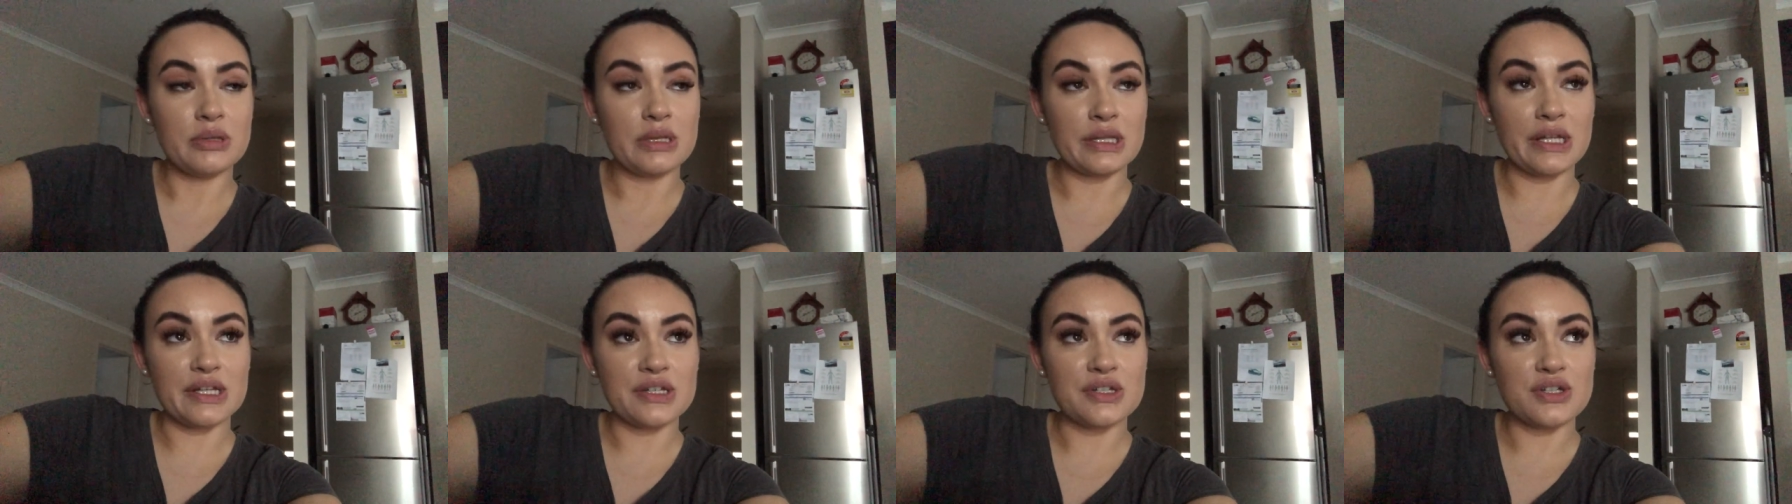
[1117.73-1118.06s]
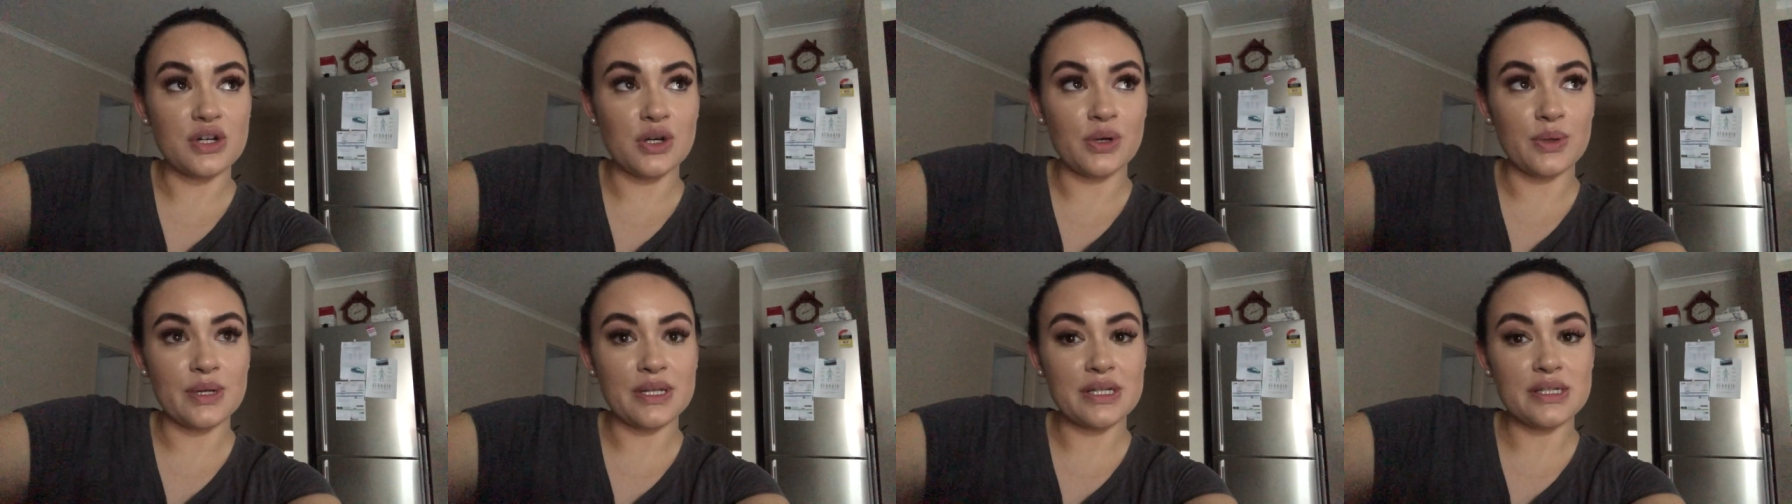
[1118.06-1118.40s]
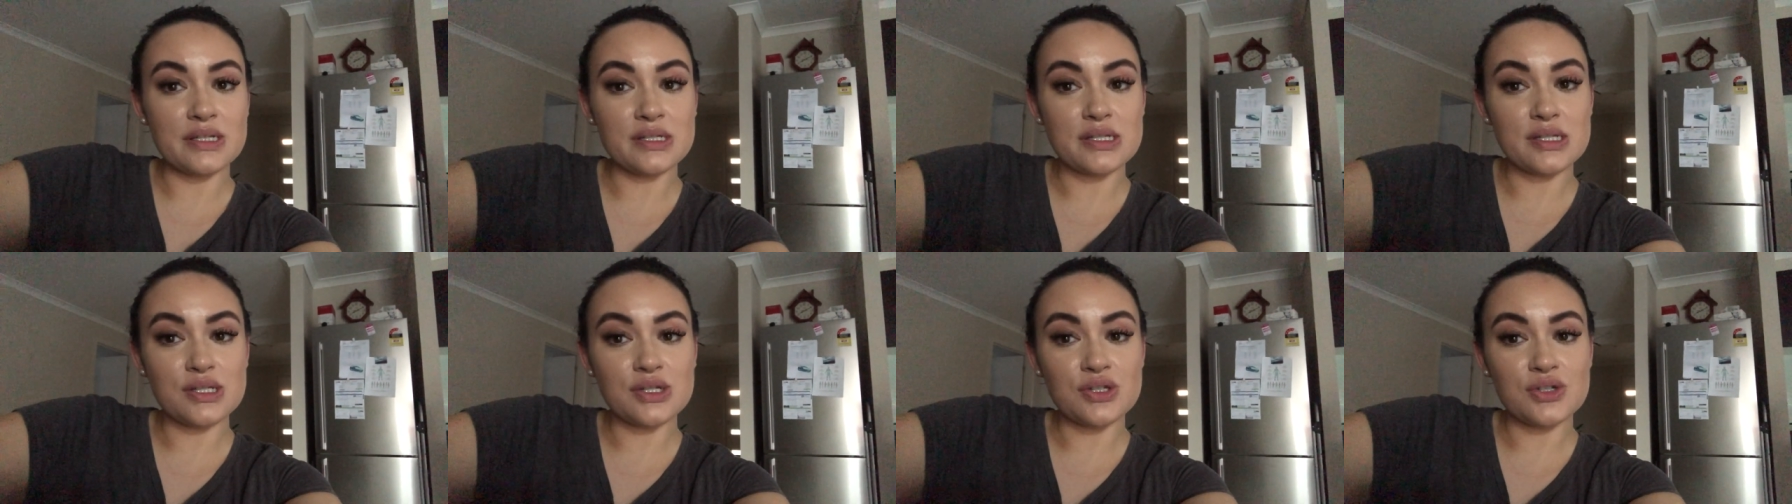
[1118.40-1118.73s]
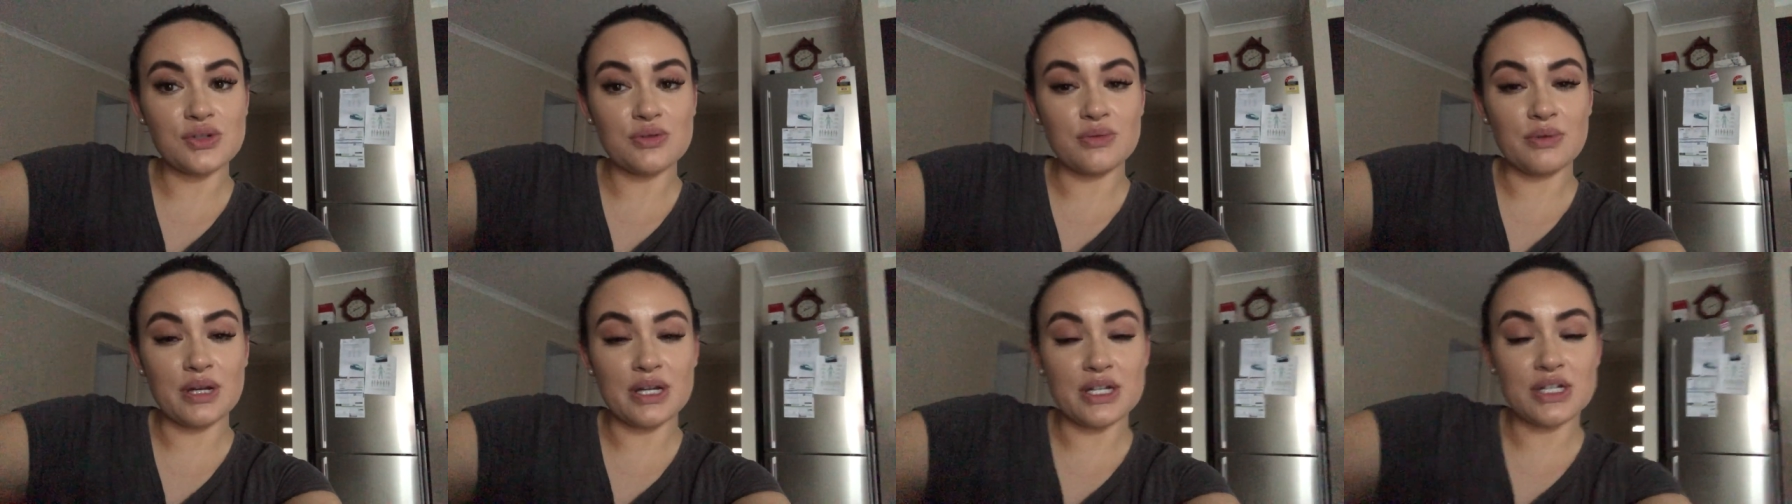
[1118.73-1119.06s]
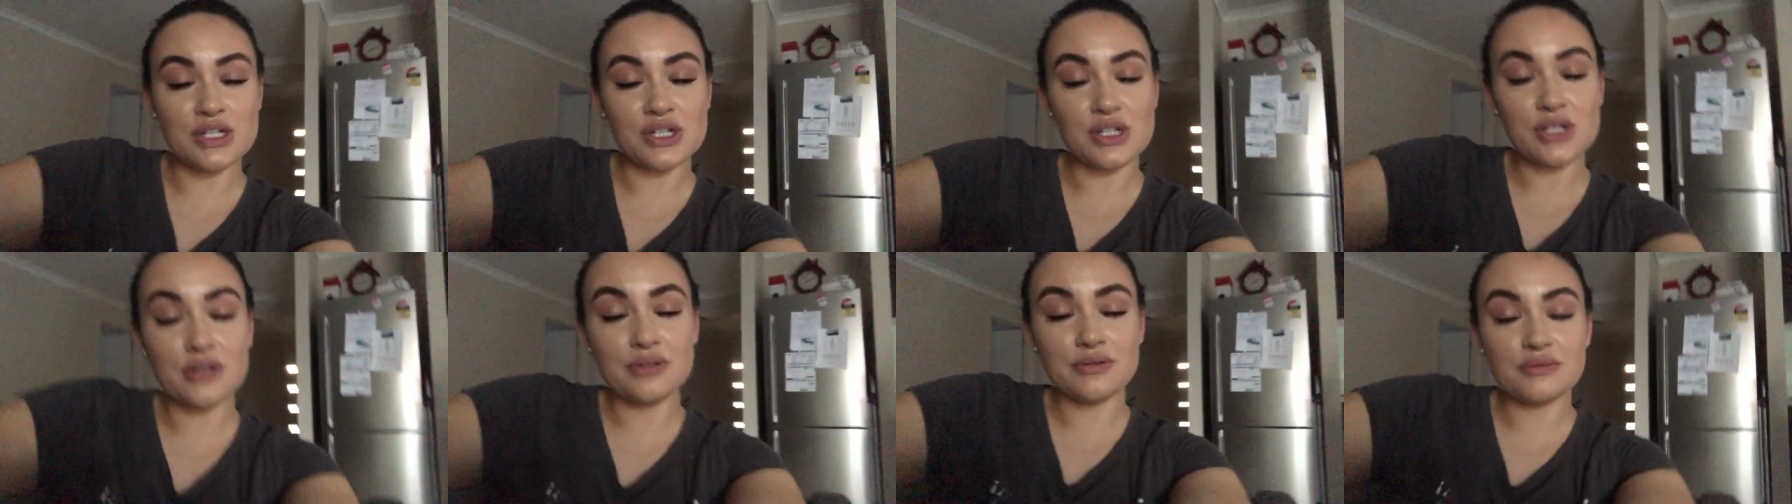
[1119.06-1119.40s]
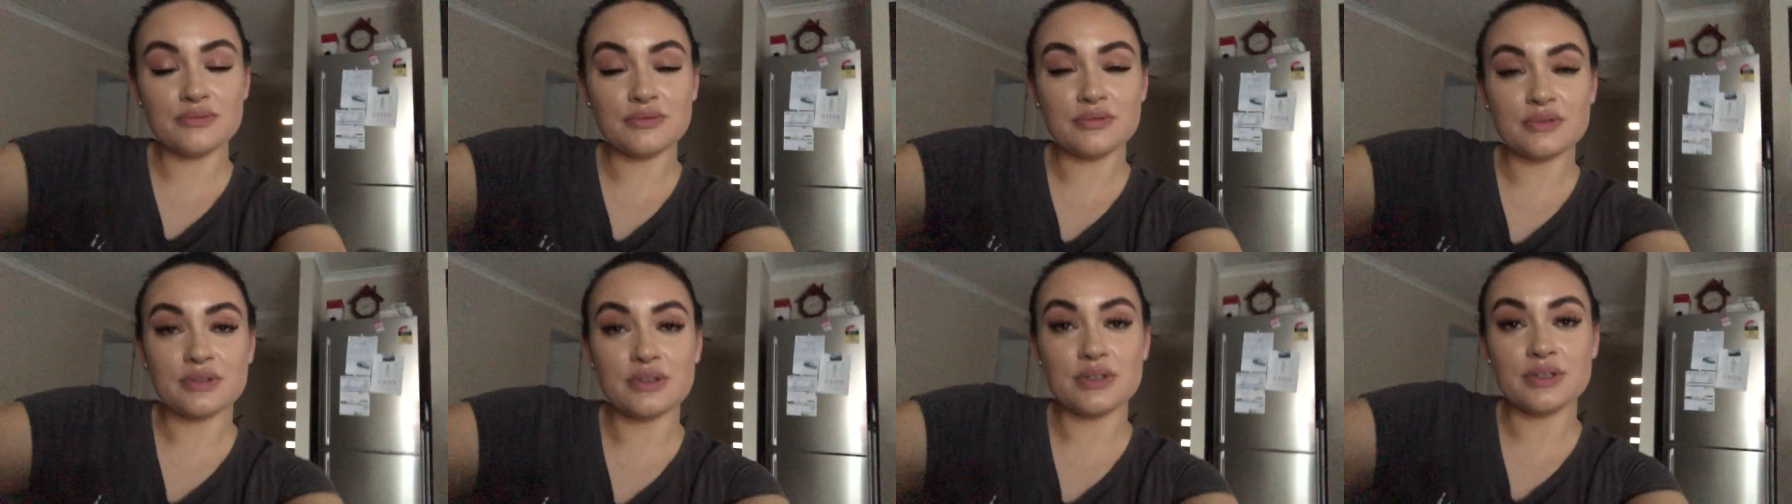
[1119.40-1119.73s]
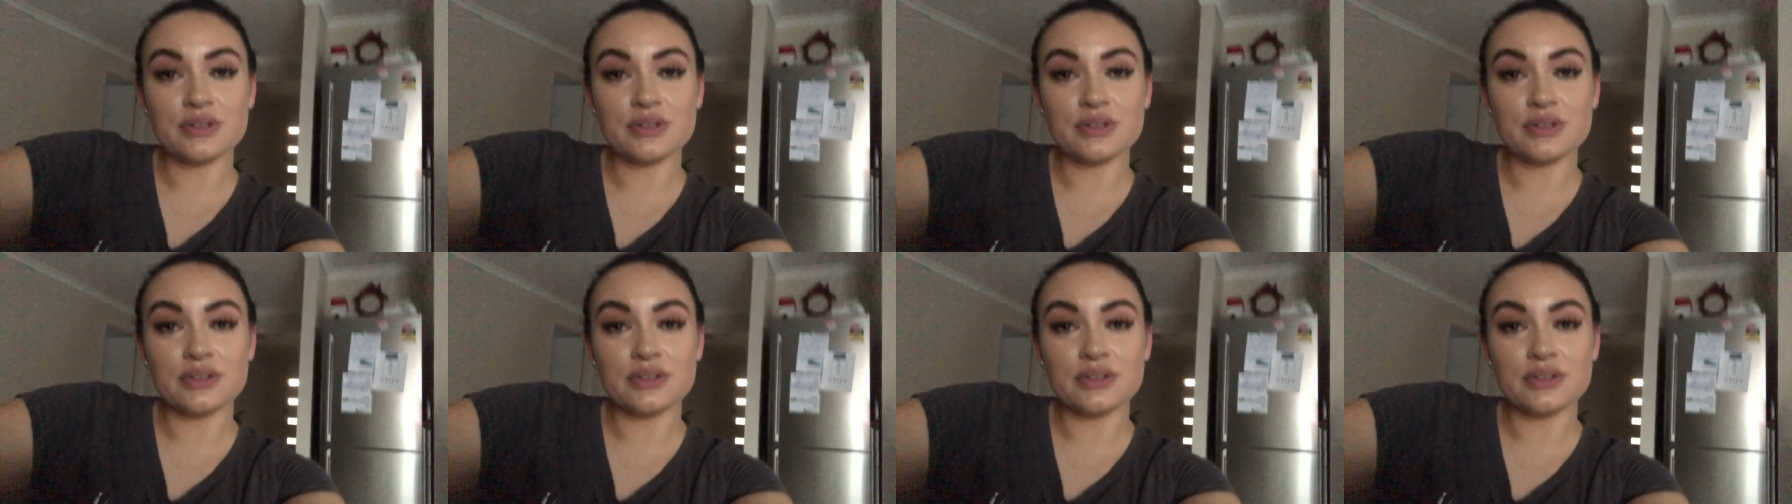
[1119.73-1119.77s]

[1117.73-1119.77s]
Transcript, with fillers: plateauing situation.